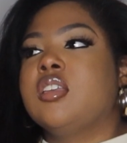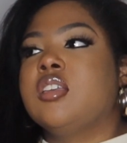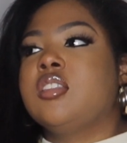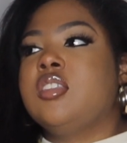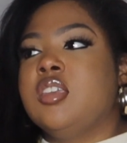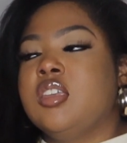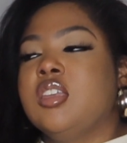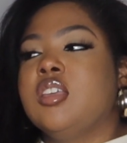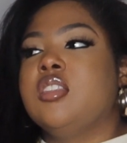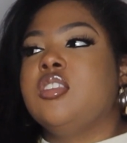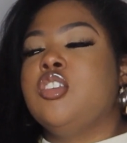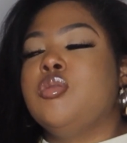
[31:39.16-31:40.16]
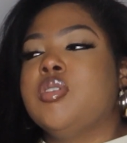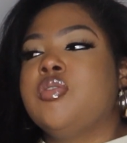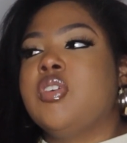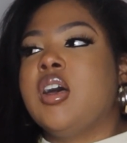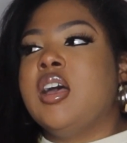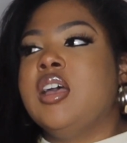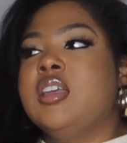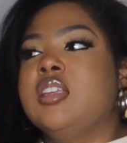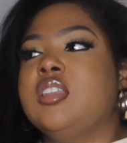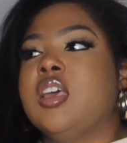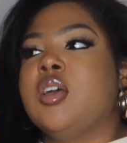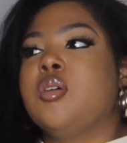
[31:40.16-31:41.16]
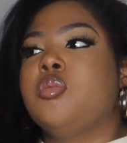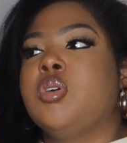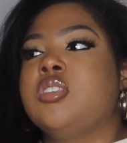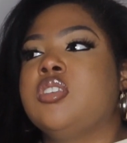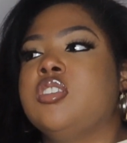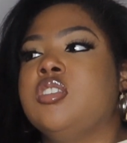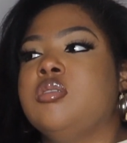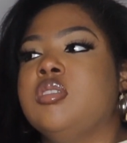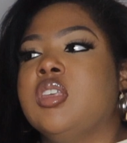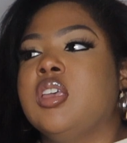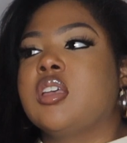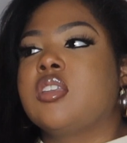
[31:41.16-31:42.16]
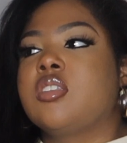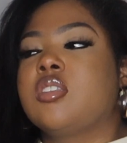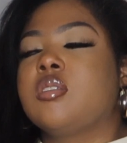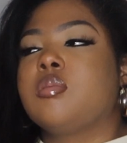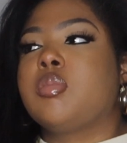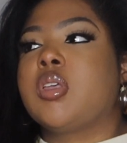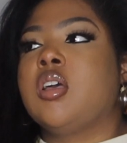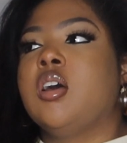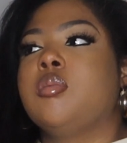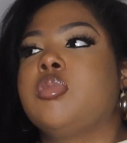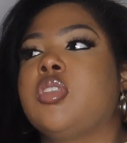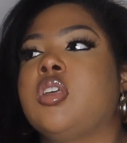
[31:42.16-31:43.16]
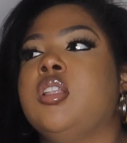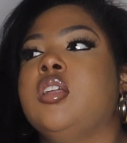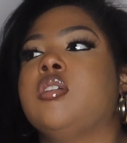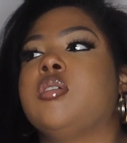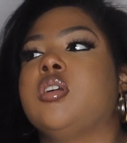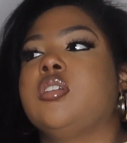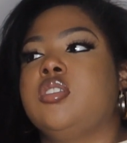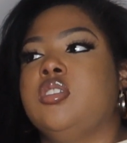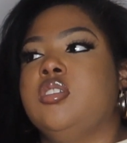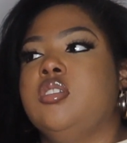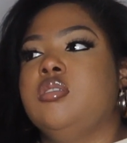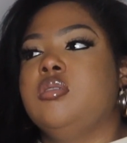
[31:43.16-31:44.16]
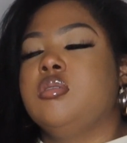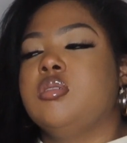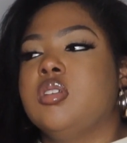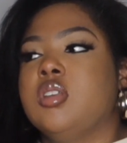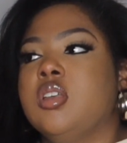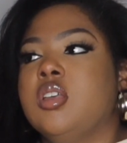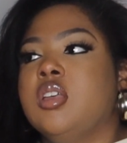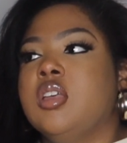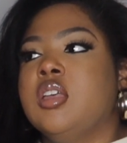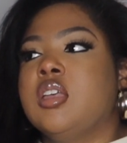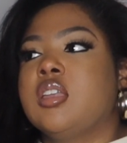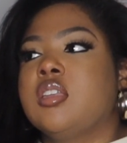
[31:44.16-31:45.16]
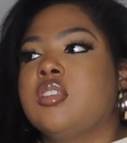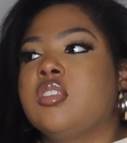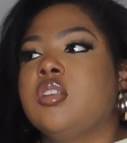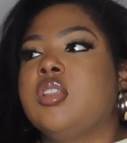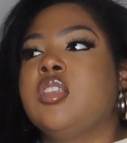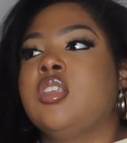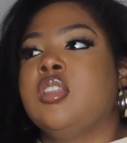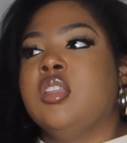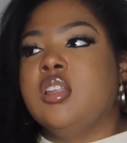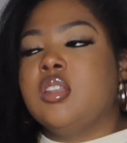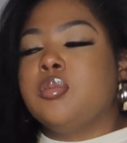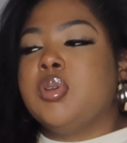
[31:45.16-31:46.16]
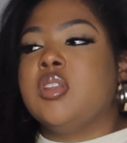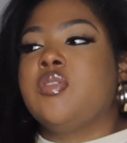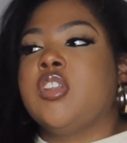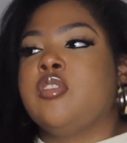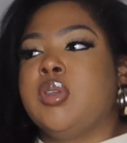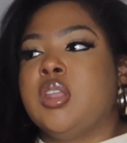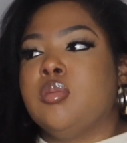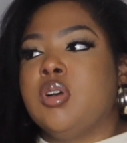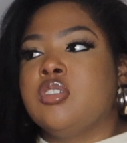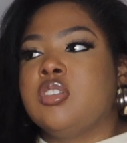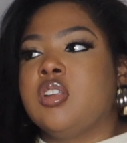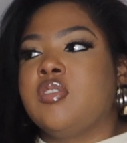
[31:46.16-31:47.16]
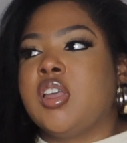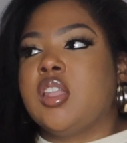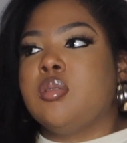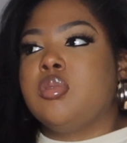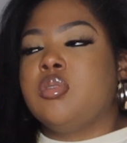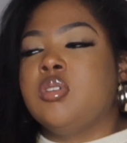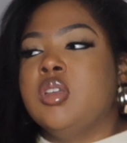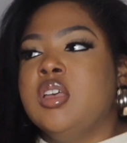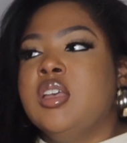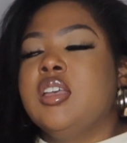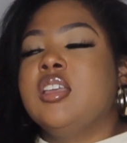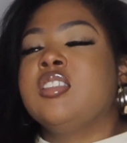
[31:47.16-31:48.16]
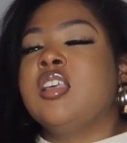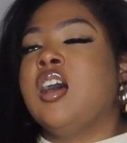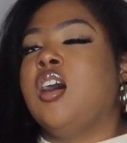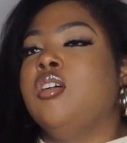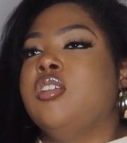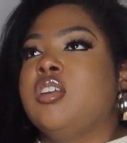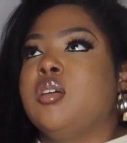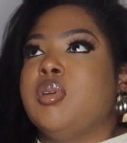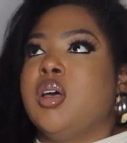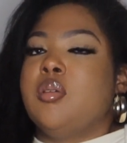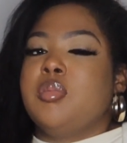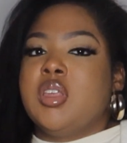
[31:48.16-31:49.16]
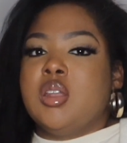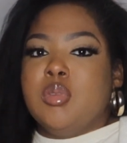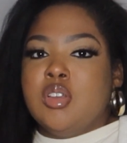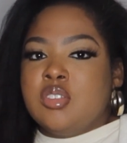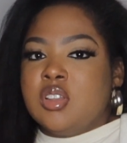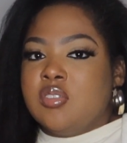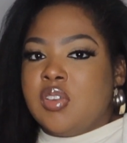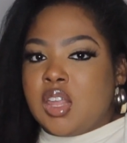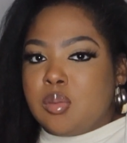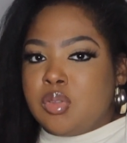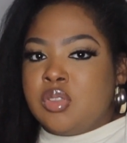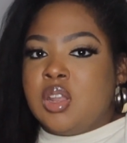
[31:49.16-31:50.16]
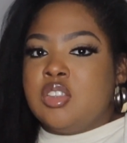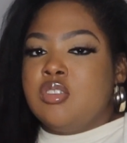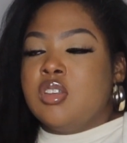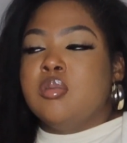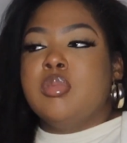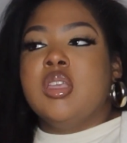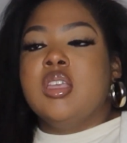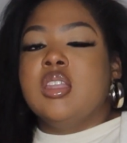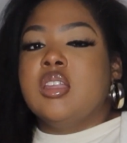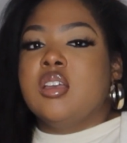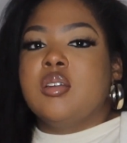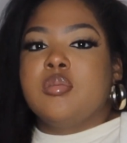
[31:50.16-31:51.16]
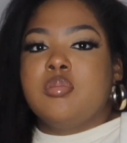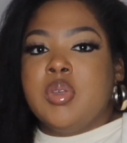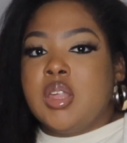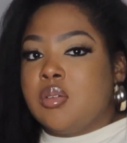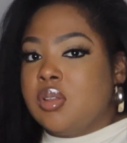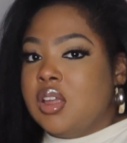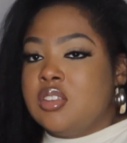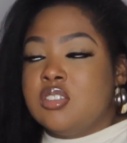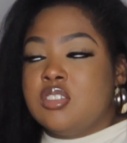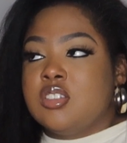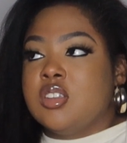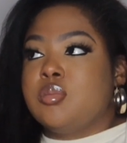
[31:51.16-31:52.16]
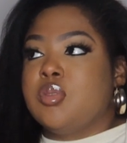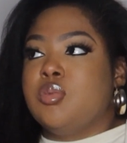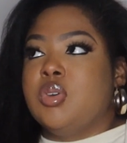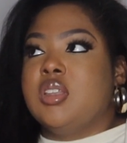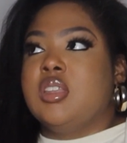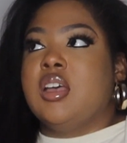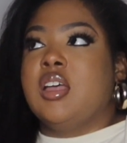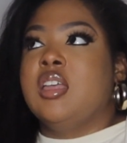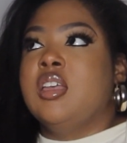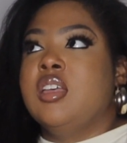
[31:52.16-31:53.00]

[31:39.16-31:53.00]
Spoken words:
then you will find that what to do next becomes clearer to you. So that's another benefit of being emotionally available. It's not only about being emotionally available so that you can be in a better relationship and whatnot.